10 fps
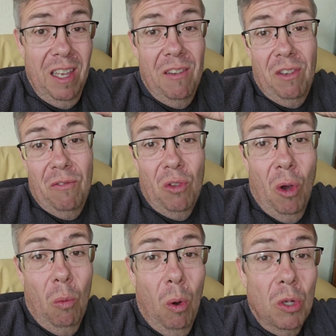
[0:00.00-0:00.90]
If you've not
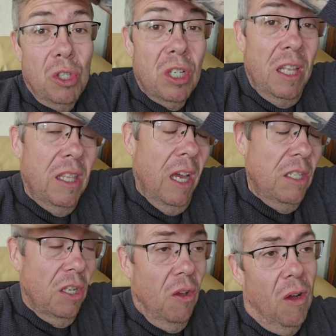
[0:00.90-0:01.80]
watched
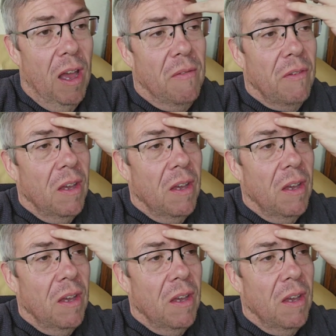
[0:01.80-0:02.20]
Sunday's live,